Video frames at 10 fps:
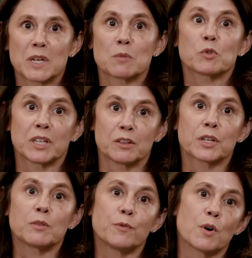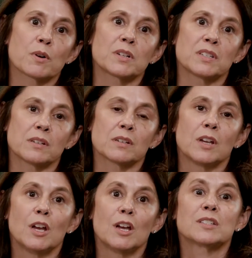I'm really looking forward to
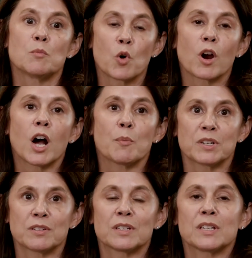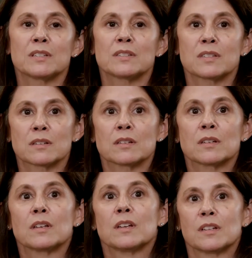more opportunities to
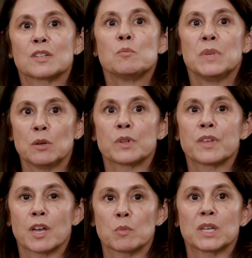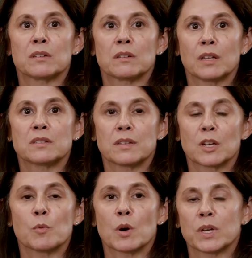meet with them and to think
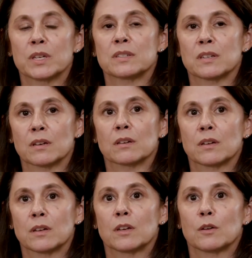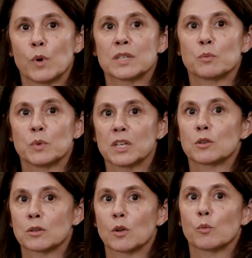about ways we
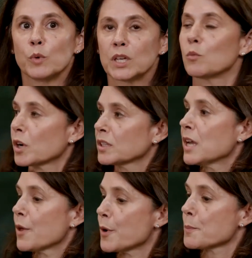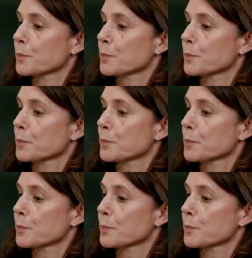can work together.